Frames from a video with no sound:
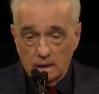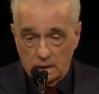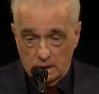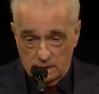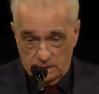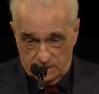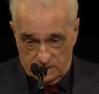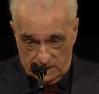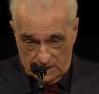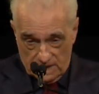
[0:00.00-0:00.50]

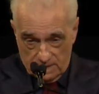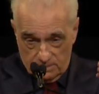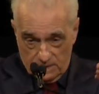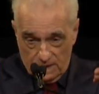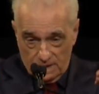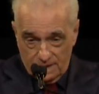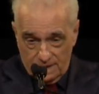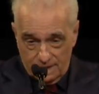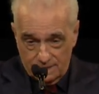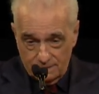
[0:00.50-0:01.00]

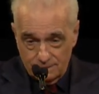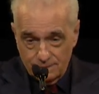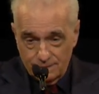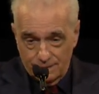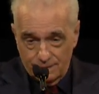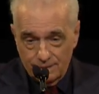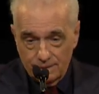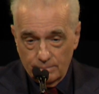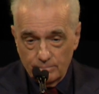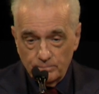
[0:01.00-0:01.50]
cinema and
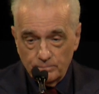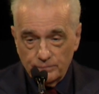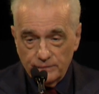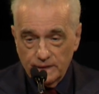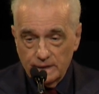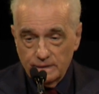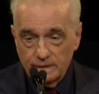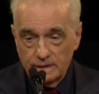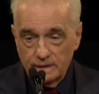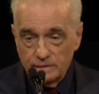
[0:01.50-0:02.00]

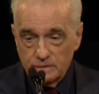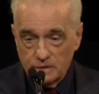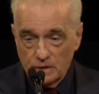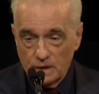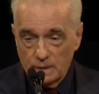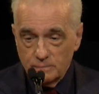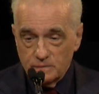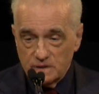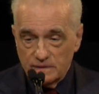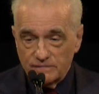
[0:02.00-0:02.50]
in
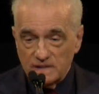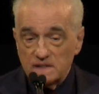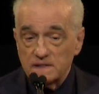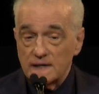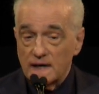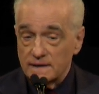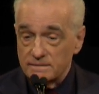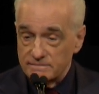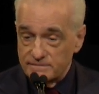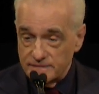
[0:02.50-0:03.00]
terms of
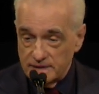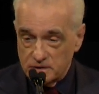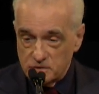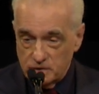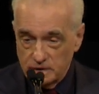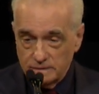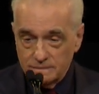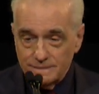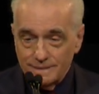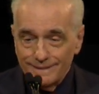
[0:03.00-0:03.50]

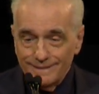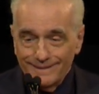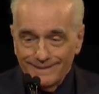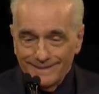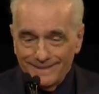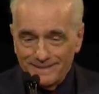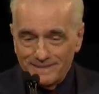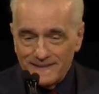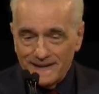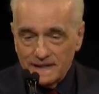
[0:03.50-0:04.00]
nonfiction
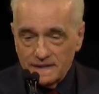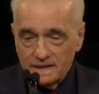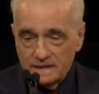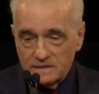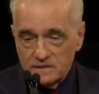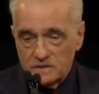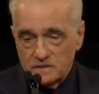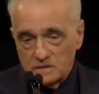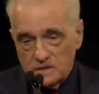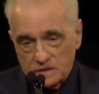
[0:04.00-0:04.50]
that
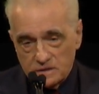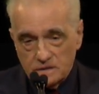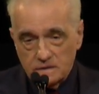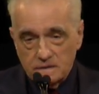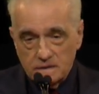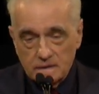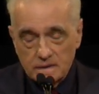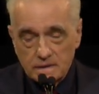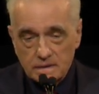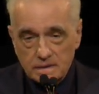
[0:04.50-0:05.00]
it's
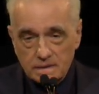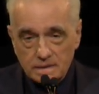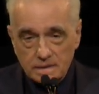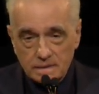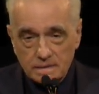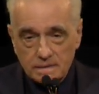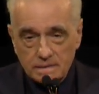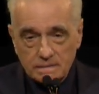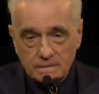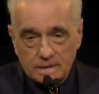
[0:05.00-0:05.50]
just,
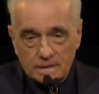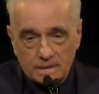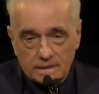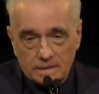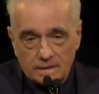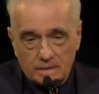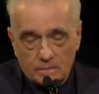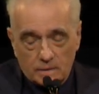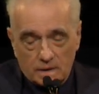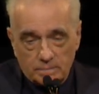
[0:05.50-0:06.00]
I
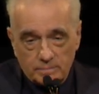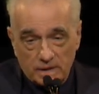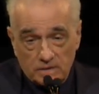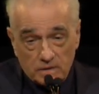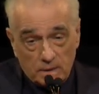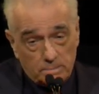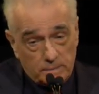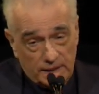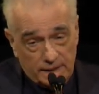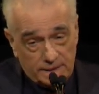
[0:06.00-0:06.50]
don't want to be
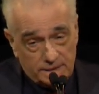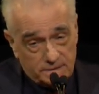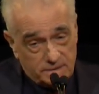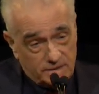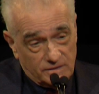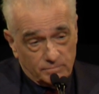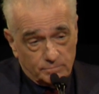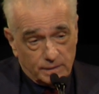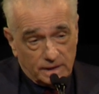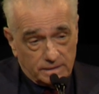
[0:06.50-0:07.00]

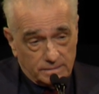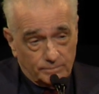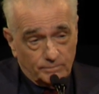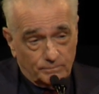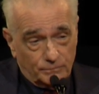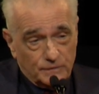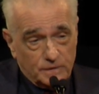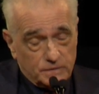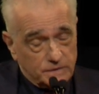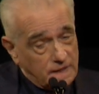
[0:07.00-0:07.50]
repetitive, but
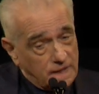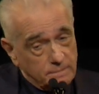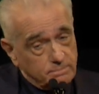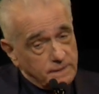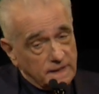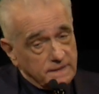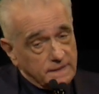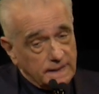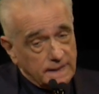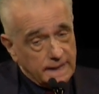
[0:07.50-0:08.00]
you said it
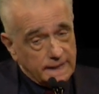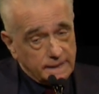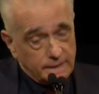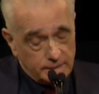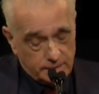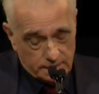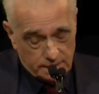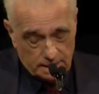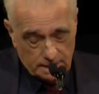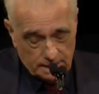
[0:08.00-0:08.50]
better than I
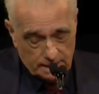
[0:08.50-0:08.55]
could.